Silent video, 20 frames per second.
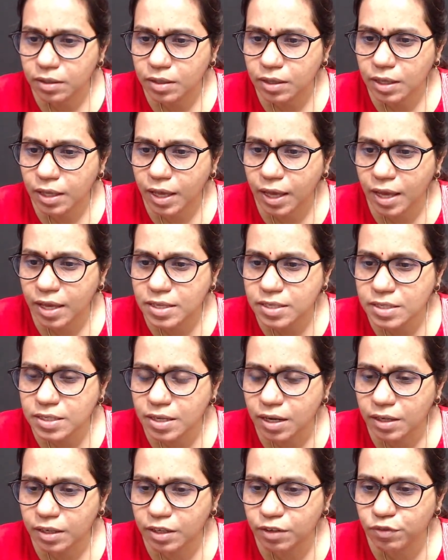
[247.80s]
case
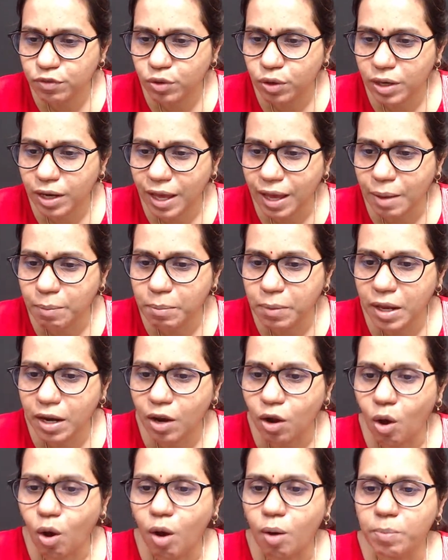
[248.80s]
study for ML
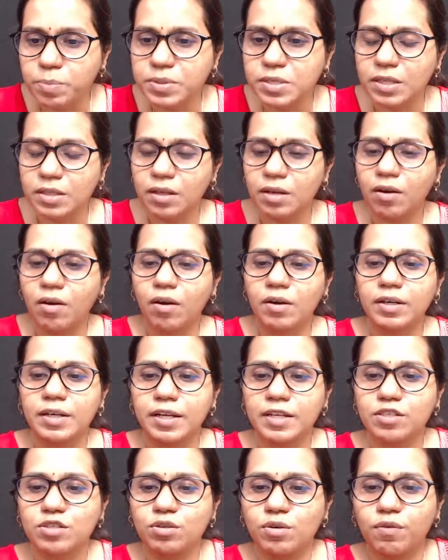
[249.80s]
ops in the
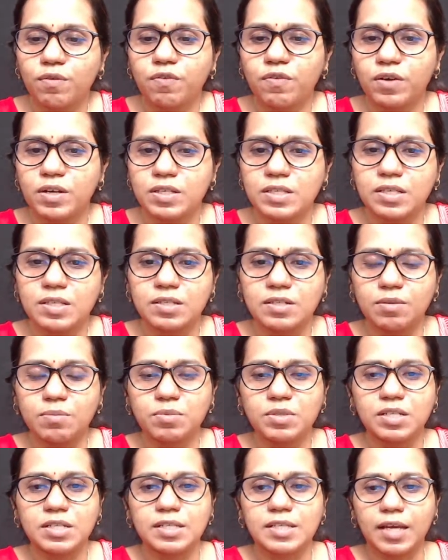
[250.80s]
context of systems
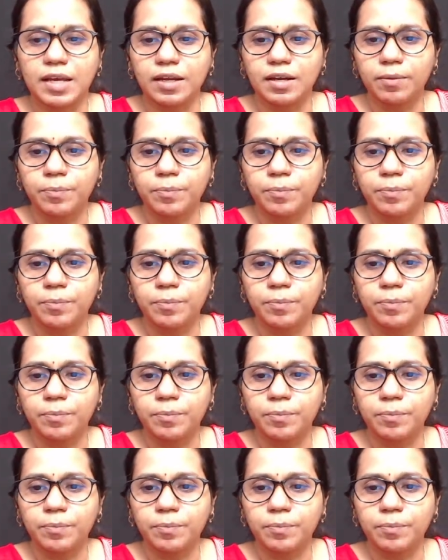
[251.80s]
design?